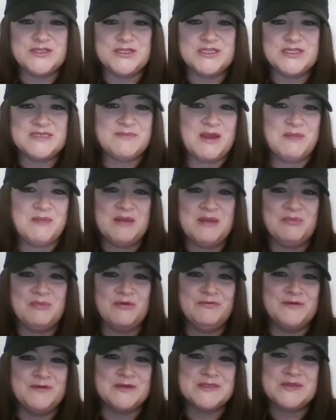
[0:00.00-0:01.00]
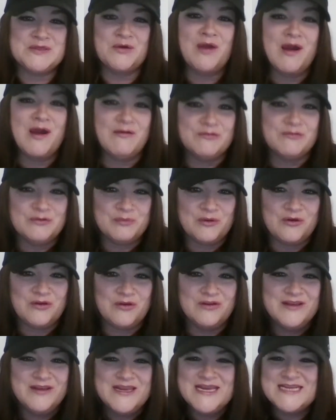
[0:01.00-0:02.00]
You just make people feel so
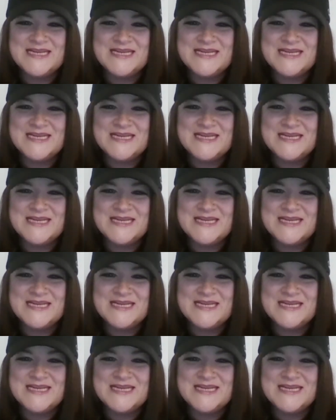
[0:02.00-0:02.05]
comfortable.